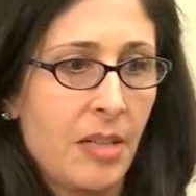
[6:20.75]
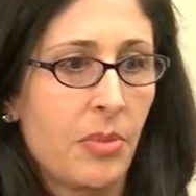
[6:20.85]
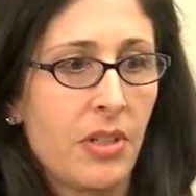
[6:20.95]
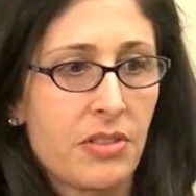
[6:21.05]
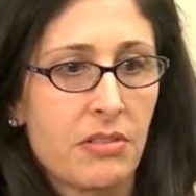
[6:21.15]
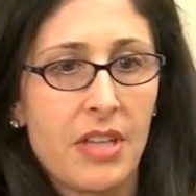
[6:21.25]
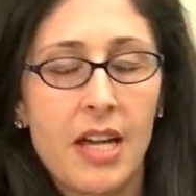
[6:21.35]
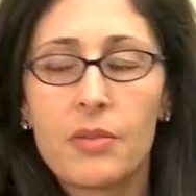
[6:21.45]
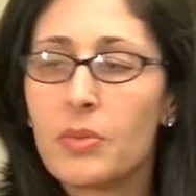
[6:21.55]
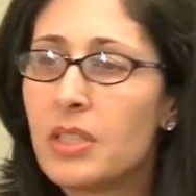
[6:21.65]
and boys do
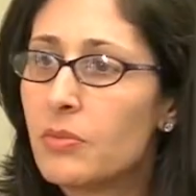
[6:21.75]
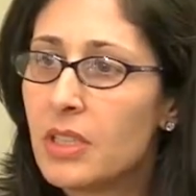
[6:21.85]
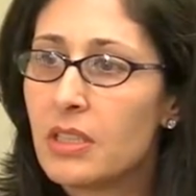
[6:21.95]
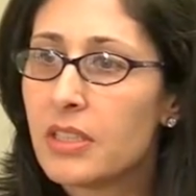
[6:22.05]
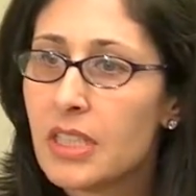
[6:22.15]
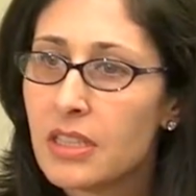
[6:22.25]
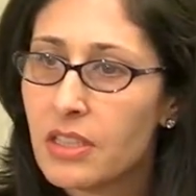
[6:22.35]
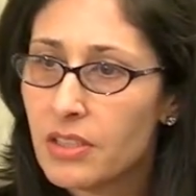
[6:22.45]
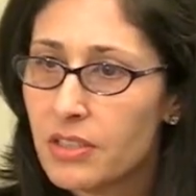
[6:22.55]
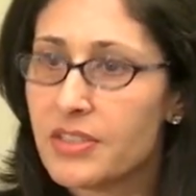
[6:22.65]
that. We look at
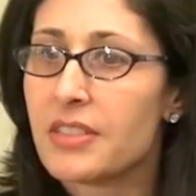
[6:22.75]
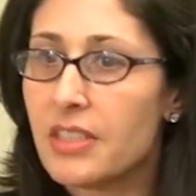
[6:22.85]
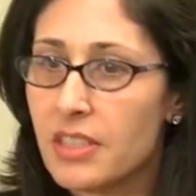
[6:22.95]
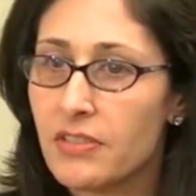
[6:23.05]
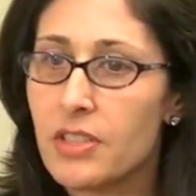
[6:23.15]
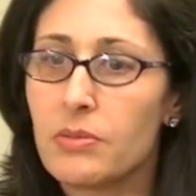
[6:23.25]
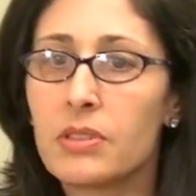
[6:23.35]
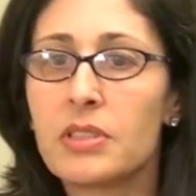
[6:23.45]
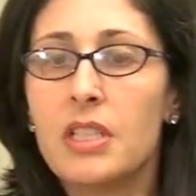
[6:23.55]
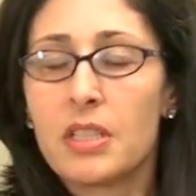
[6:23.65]
the girls as
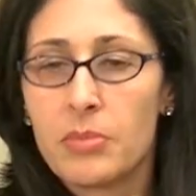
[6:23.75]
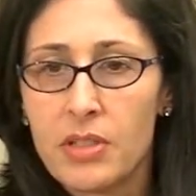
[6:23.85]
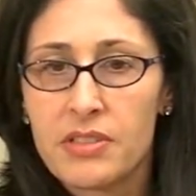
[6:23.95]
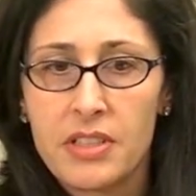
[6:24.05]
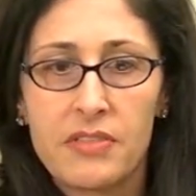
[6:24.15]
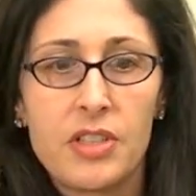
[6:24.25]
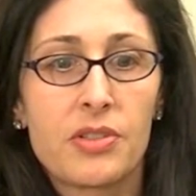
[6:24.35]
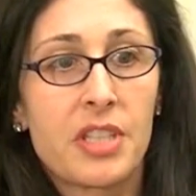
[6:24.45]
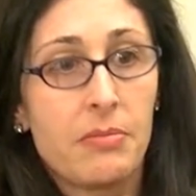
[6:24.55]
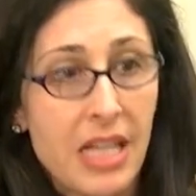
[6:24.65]
individuals, the boys as
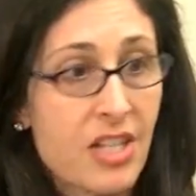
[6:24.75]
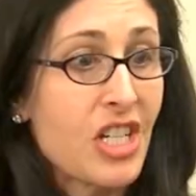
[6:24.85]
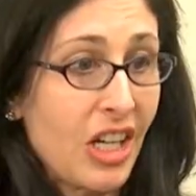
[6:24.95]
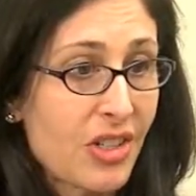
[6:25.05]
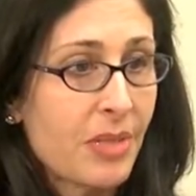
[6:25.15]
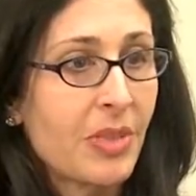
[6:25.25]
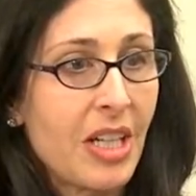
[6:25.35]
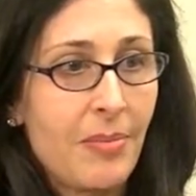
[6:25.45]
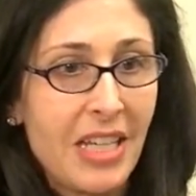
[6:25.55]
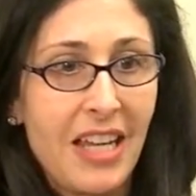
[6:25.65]
individuals. They may share some
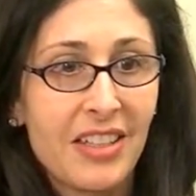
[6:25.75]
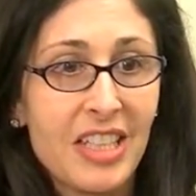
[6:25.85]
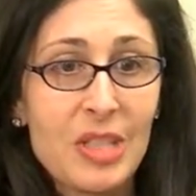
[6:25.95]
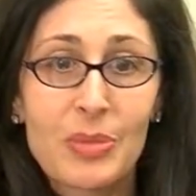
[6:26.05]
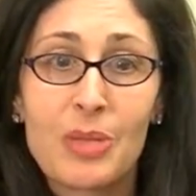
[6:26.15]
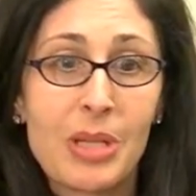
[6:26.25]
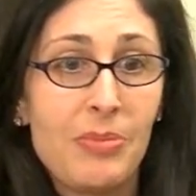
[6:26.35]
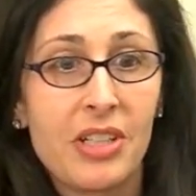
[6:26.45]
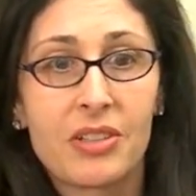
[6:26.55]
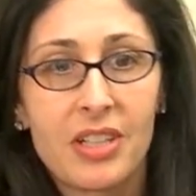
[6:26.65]
commonalities, but it may
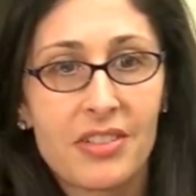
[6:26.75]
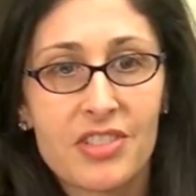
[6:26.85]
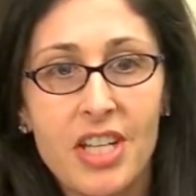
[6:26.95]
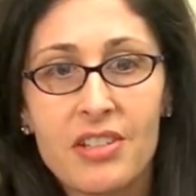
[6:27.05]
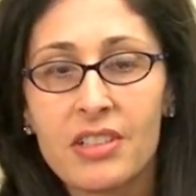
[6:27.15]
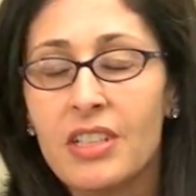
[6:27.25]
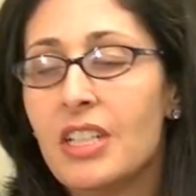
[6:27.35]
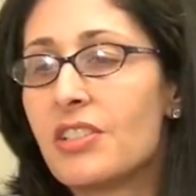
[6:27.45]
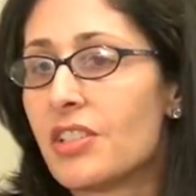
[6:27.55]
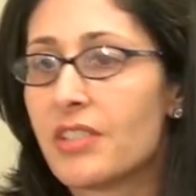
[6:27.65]
be across gender,
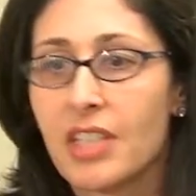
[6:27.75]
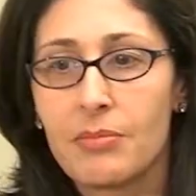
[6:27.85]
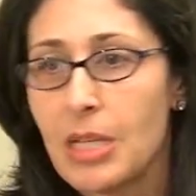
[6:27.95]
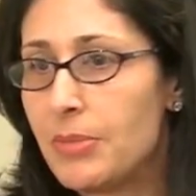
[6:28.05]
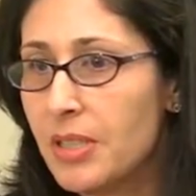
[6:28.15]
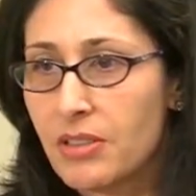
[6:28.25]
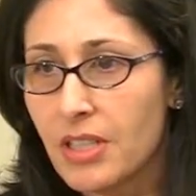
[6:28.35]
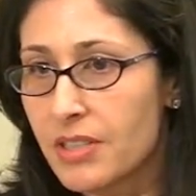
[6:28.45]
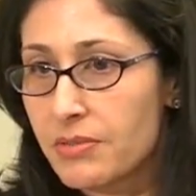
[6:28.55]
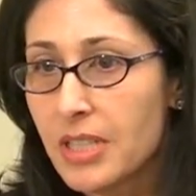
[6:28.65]
just like it may be
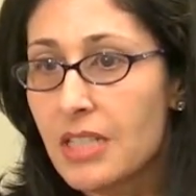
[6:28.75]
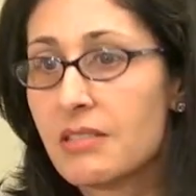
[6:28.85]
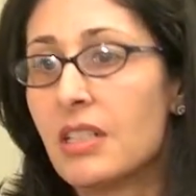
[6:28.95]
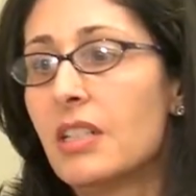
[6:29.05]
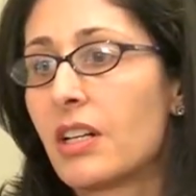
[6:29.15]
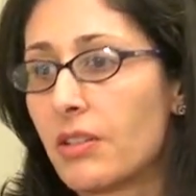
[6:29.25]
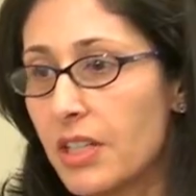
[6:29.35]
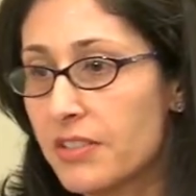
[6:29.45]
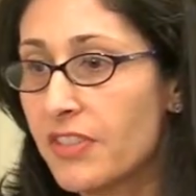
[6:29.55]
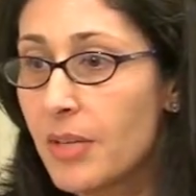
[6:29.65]
across race,
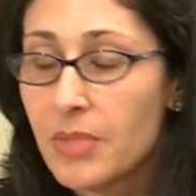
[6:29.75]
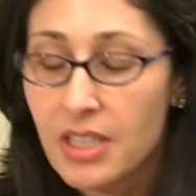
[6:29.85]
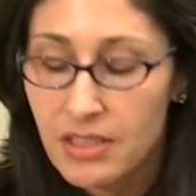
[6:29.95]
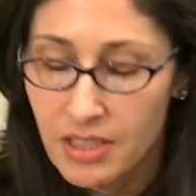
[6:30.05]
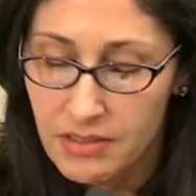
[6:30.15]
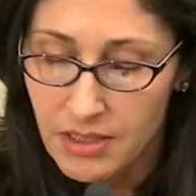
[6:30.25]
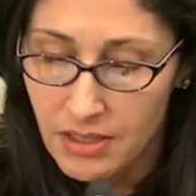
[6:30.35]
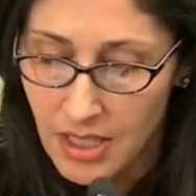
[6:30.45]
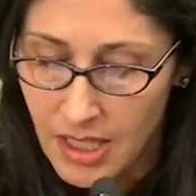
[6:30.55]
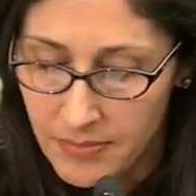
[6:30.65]
across family, things
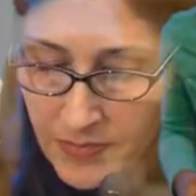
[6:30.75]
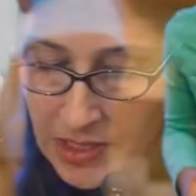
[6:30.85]
like that.